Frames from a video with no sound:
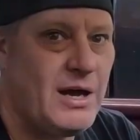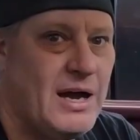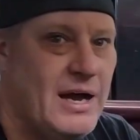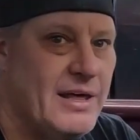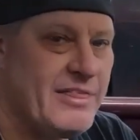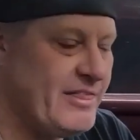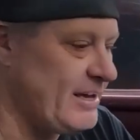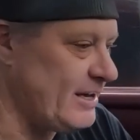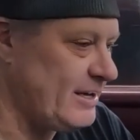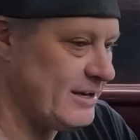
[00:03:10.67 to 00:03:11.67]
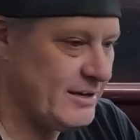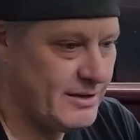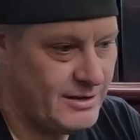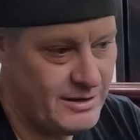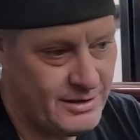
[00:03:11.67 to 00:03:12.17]
I think
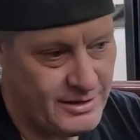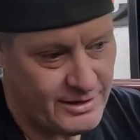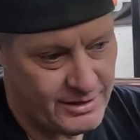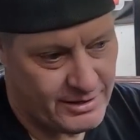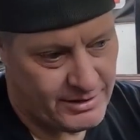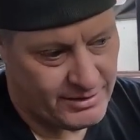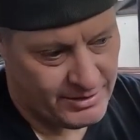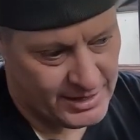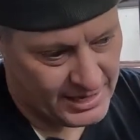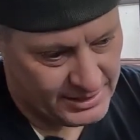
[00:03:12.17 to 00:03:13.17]
that